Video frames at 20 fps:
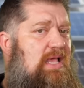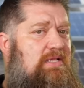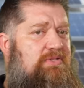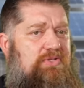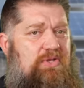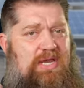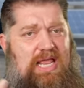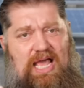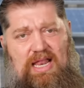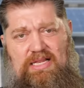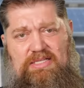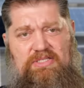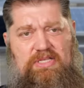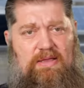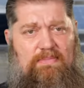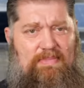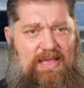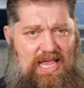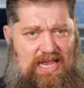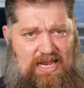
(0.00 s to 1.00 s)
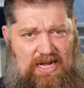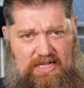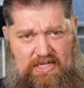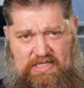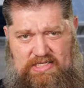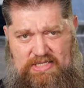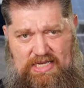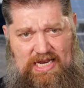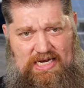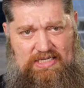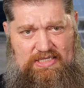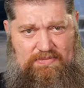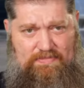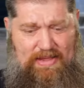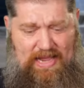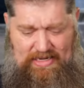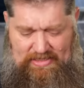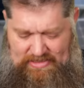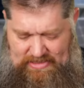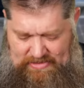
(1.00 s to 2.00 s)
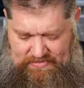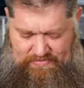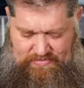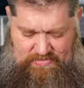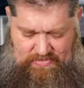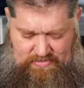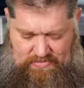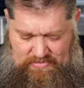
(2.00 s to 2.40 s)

So now let's come back and inspect it.